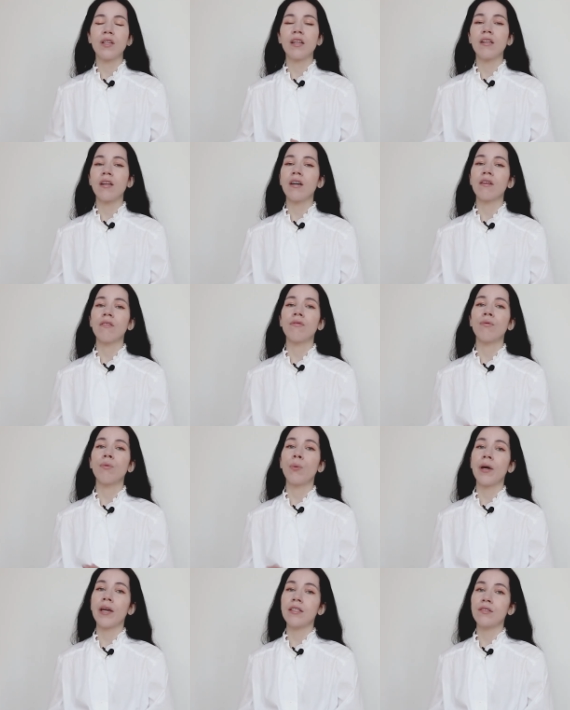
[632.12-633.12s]
a lot of
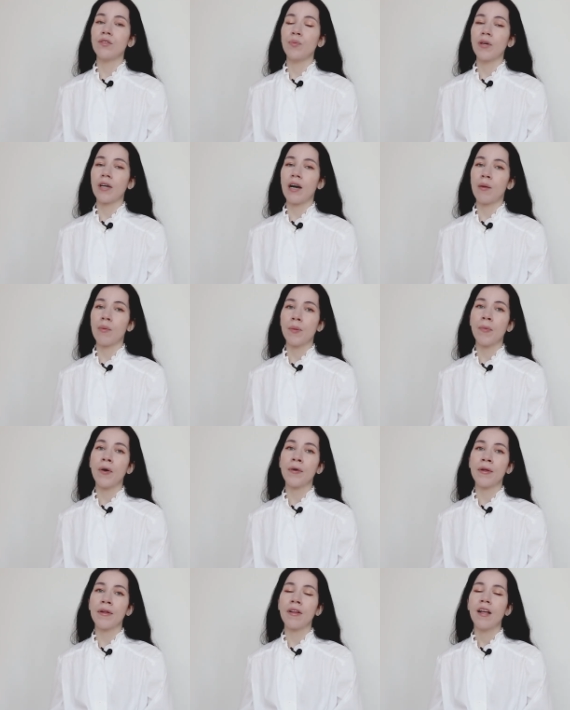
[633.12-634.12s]
weight to become a
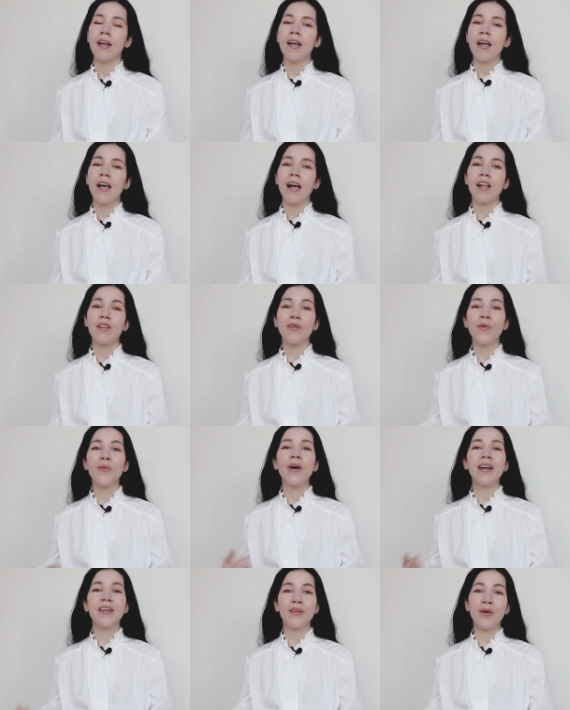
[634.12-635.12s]
model.
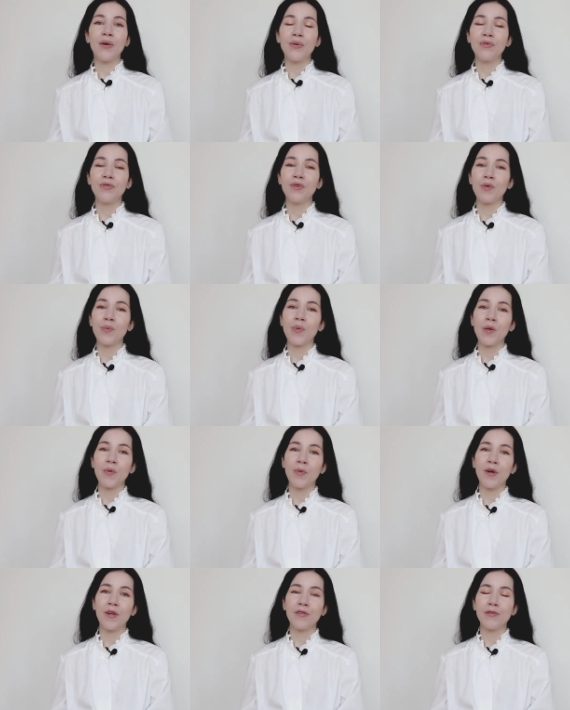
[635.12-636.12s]
Although I know a few
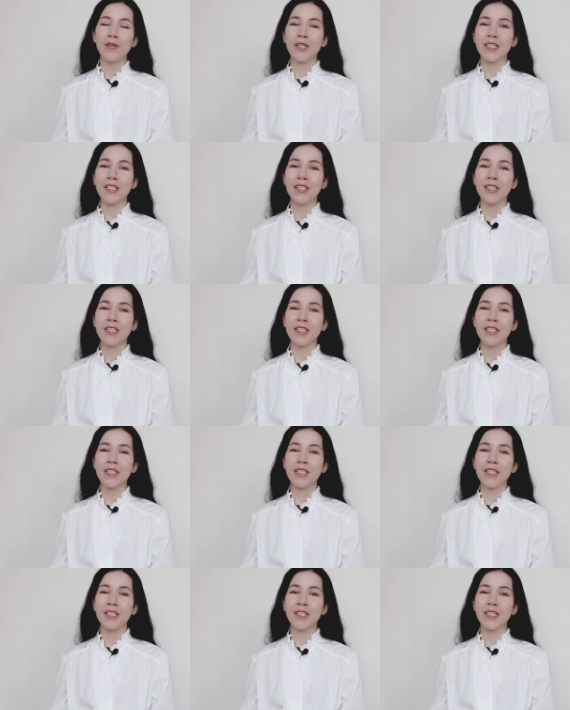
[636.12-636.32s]
people, for